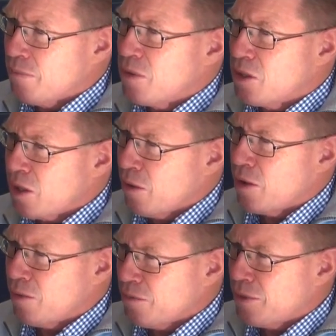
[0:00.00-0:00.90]
so
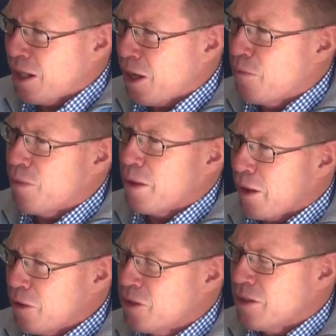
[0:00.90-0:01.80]
that hopefully
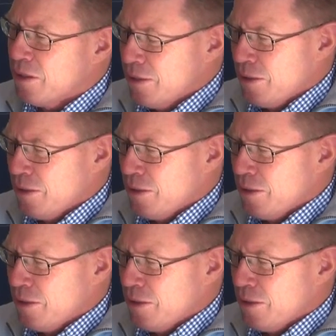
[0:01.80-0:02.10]
those